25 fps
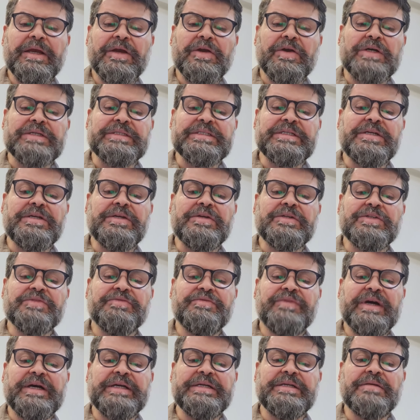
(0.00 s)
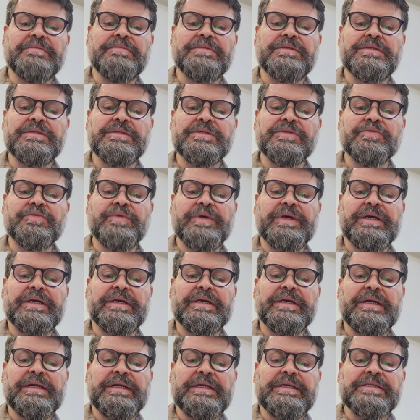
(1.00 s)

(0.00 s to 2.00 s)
Continuous variables were